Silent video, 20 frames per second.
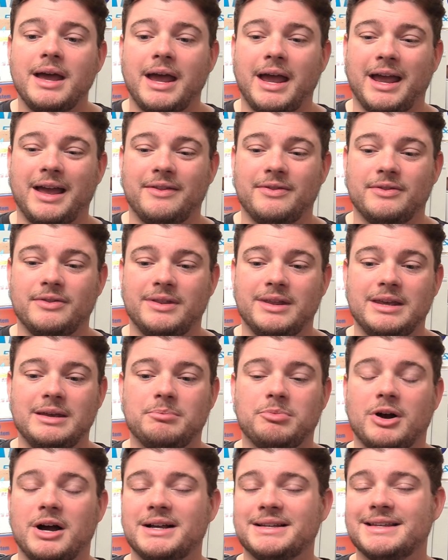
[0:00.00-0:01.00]
and the
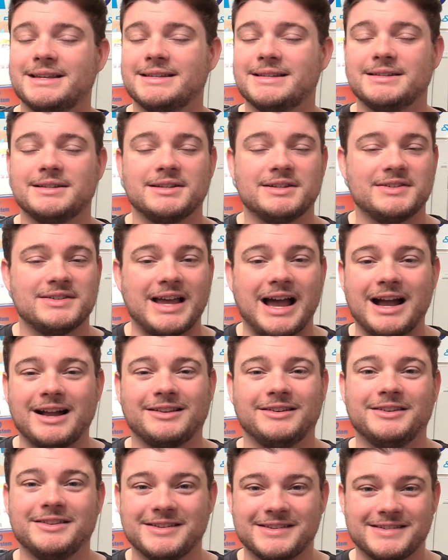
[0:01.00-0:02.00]
process is
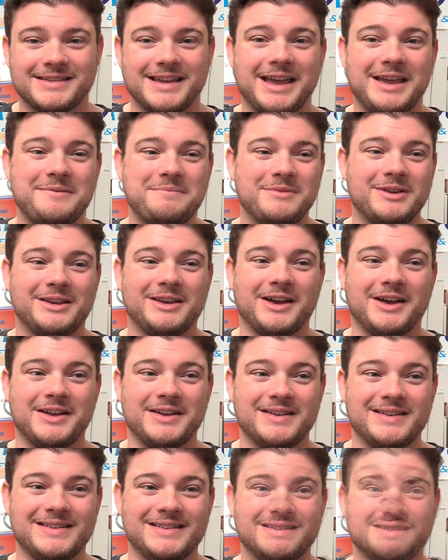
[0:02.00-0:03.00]
exactly the same
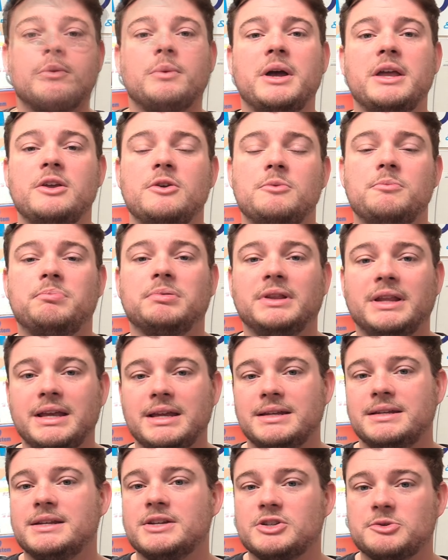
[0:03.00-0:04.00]
because the way you
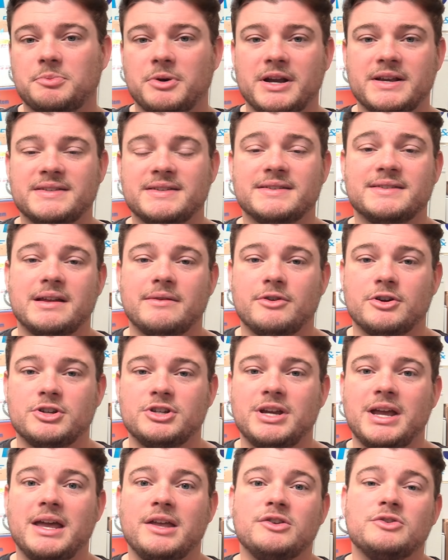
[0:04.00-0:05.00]
bleed disc brakes has never
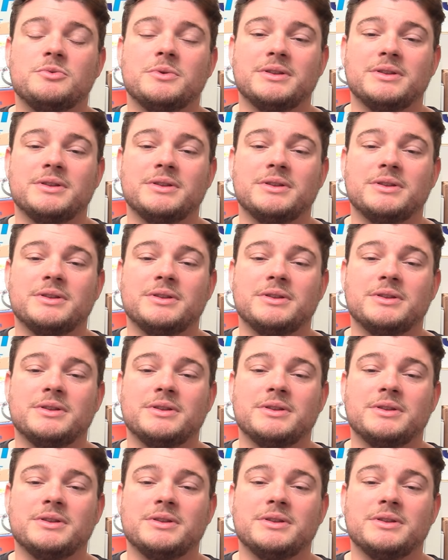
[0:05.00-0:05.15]
changed,